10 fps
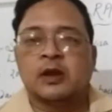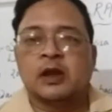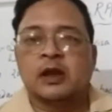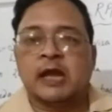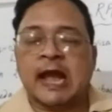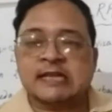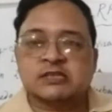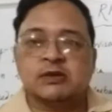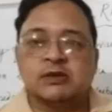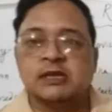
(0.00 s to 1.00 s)

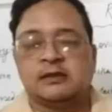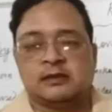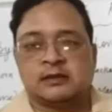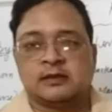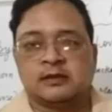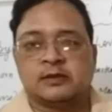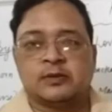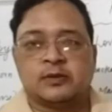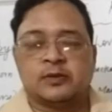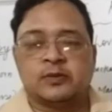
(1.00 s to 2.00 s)
actually
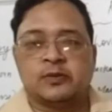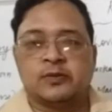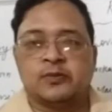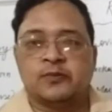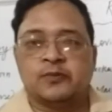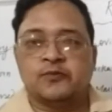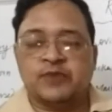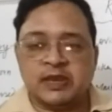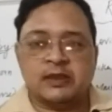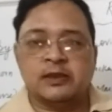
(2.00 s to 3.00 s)

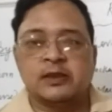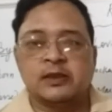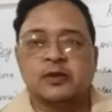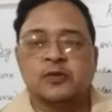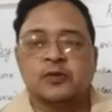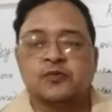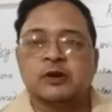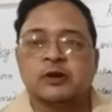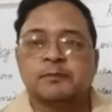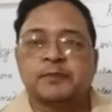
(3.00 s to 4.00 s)
we
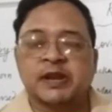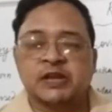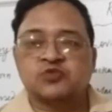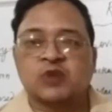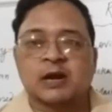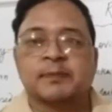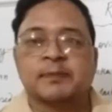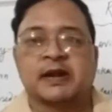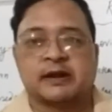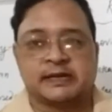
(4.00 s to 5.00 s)
fall prey to our
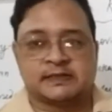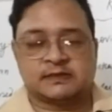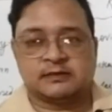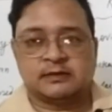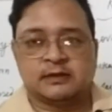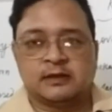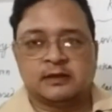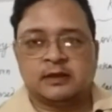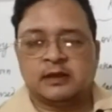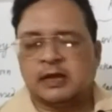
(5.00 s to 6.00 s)
parents.
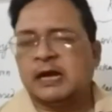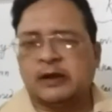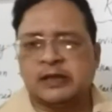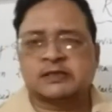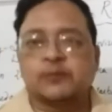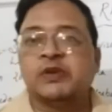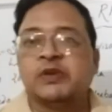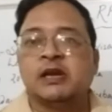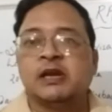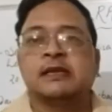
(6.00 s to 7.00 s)
It's a
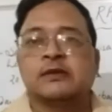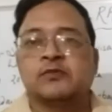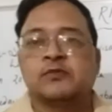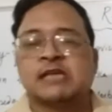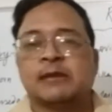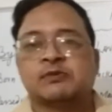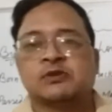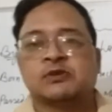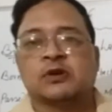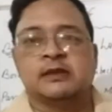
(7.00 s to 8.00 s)
weird thing which I am
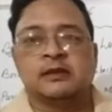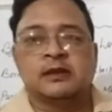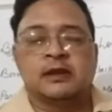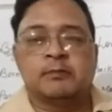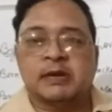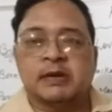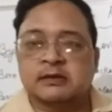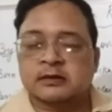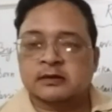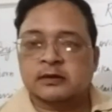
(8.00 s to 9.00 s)
talking,
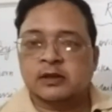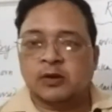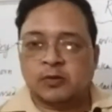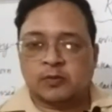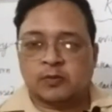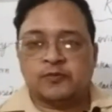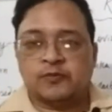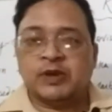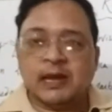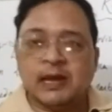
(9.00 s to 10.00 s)
but we
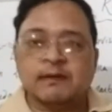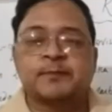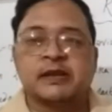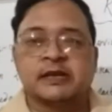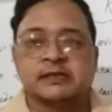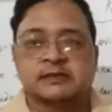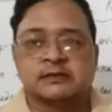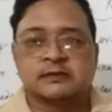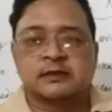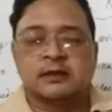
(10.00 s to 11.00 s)
love our parents,
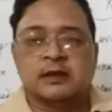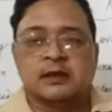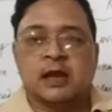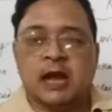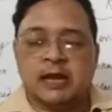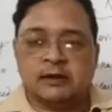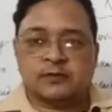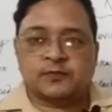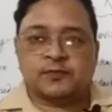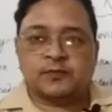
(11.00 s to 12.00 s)
and
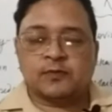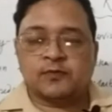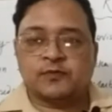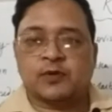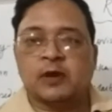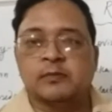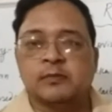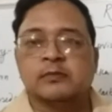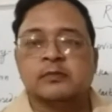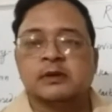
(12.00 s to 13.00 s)

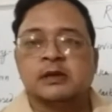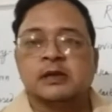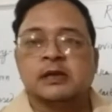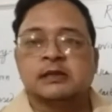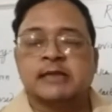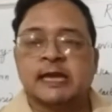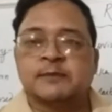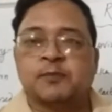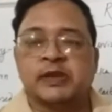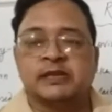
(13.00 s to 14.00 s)
from that
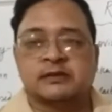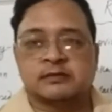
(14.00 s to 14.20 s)
point